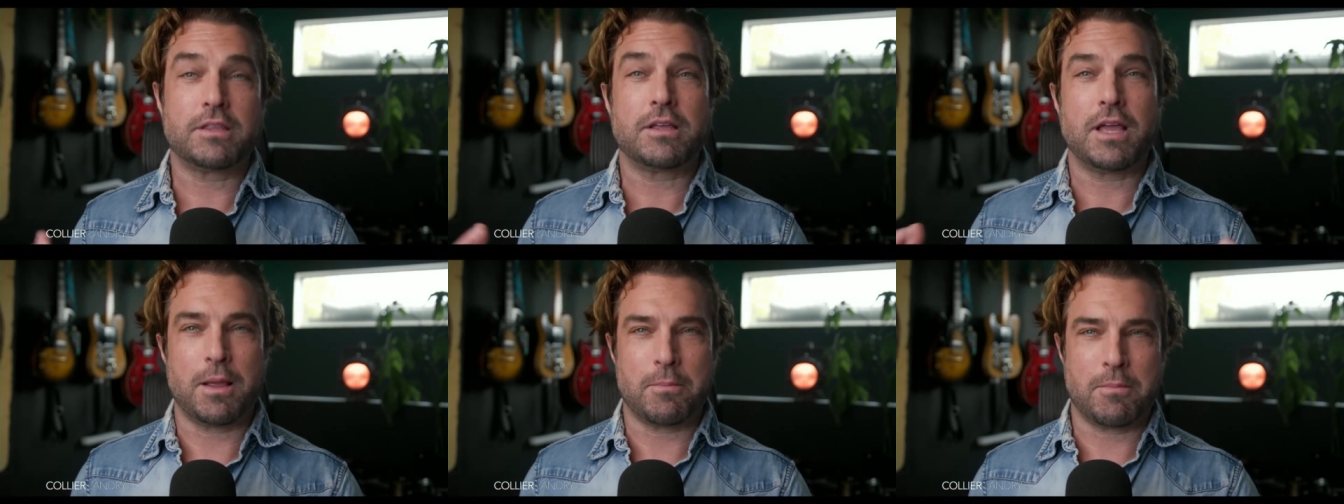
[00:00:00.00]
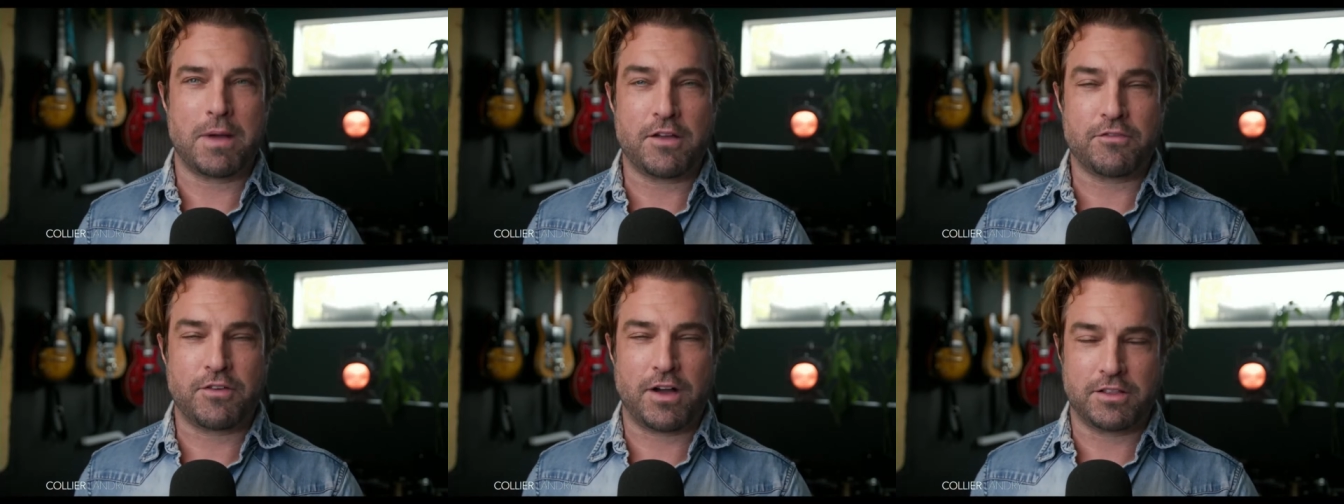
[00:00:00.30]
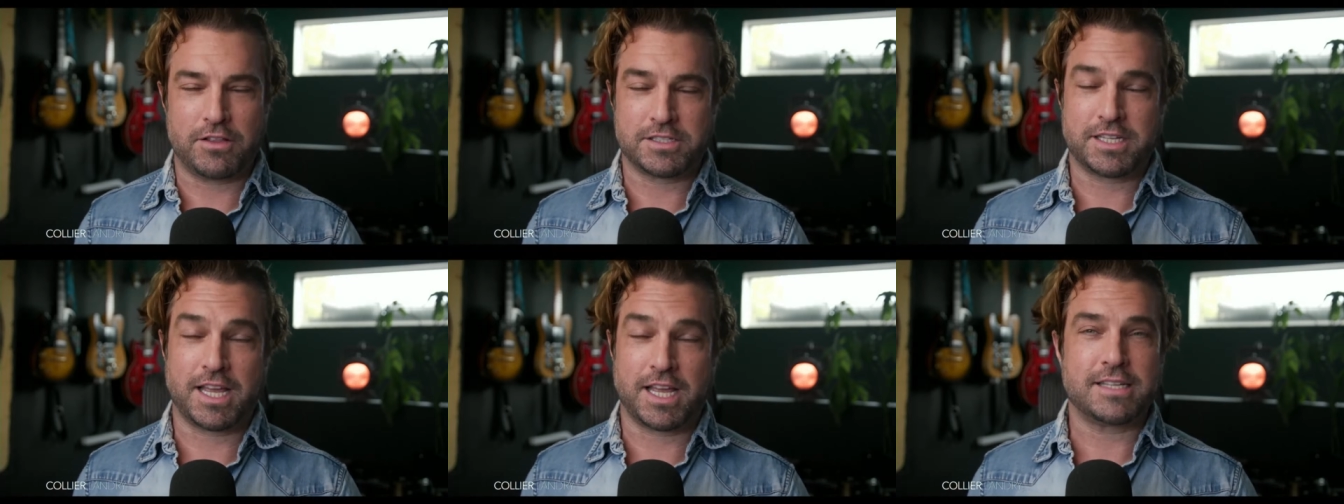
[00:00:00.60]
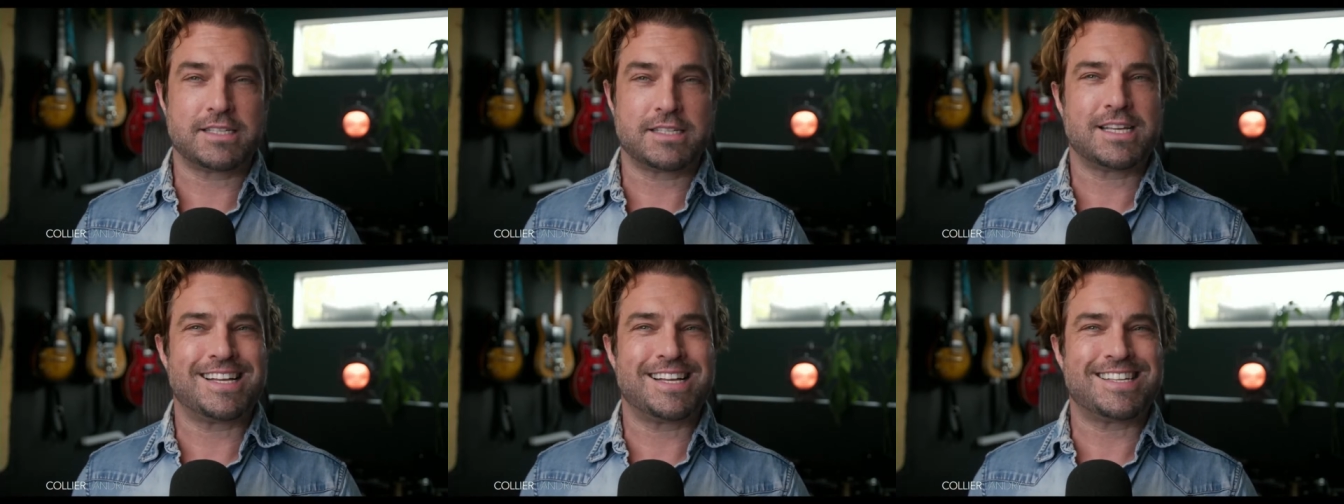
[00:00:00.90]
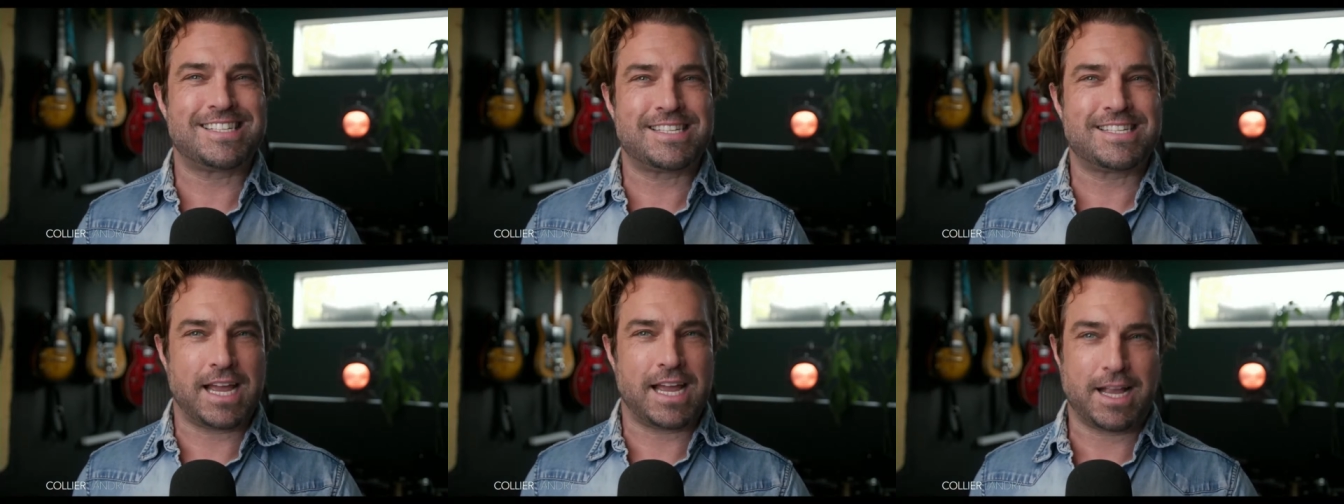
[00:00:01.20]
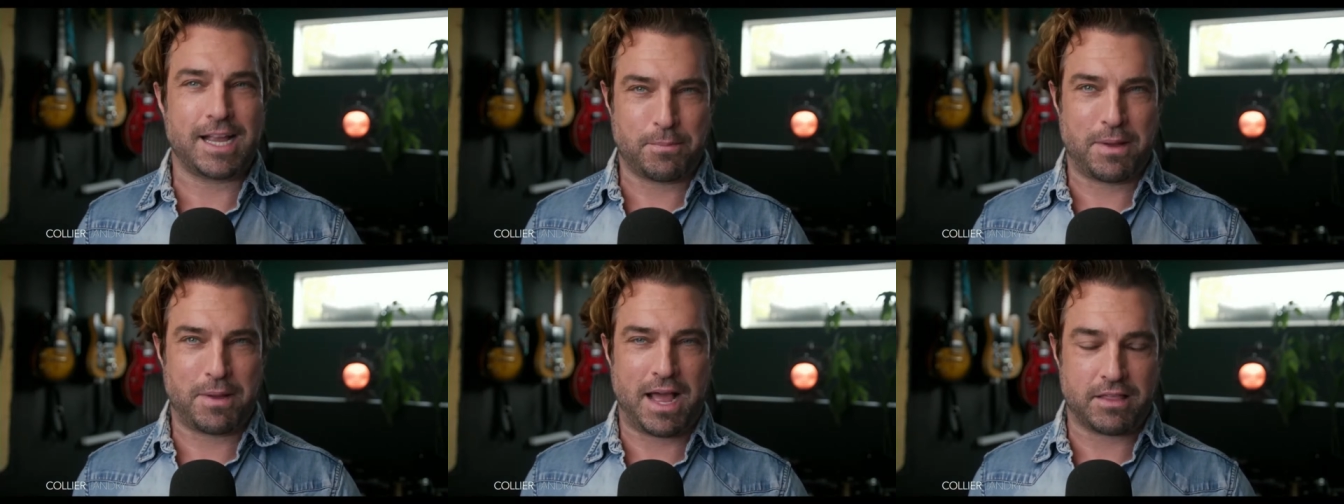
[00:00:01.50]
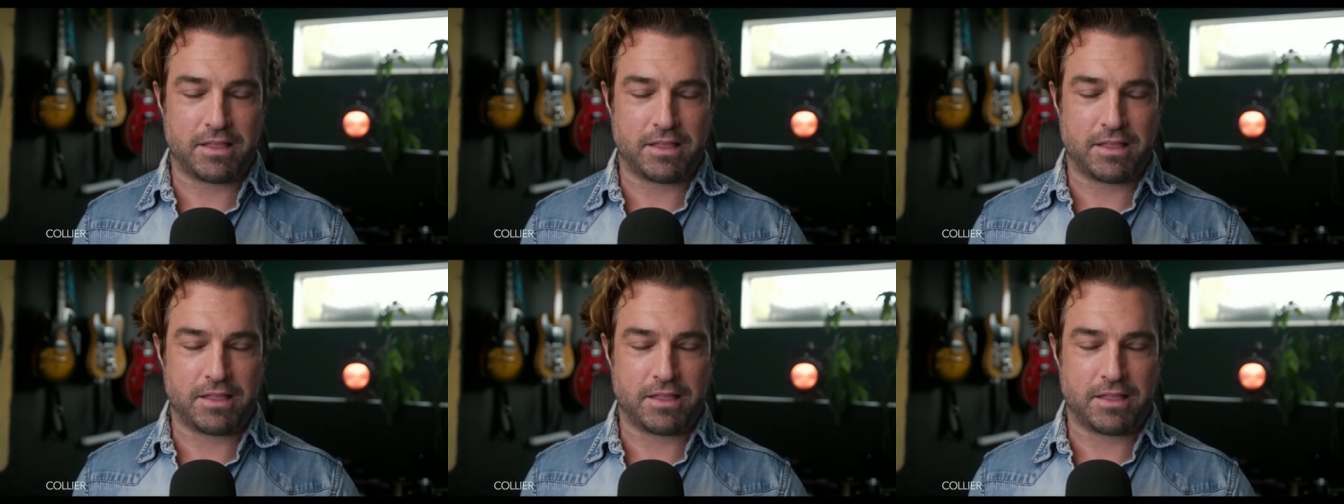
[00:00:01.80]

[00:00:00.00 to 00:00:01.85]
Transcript: in my father's case, a psychopath.